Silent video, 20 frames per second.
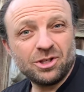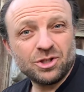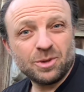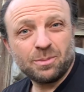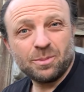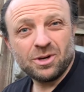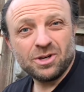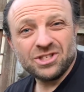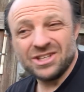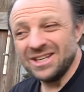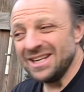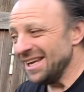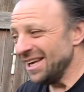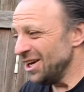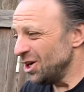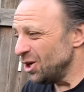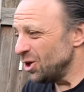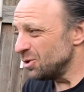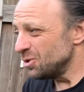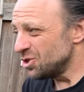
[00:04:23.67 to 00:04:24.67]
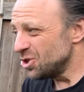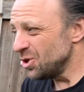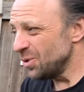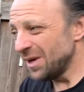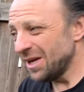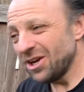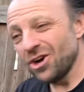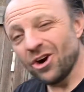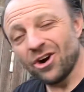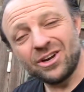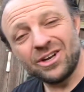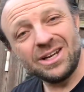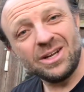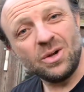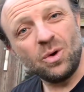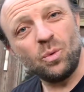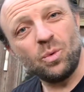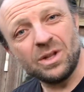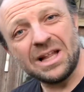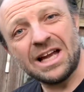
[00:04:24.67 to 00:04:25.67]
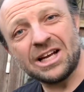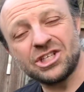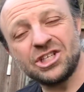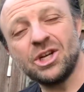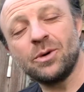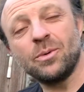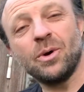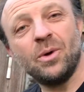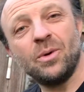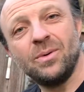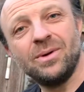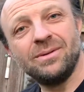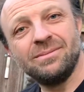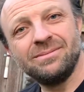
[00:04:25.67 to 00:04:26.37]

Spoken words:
person who's doing gardening will actually grow.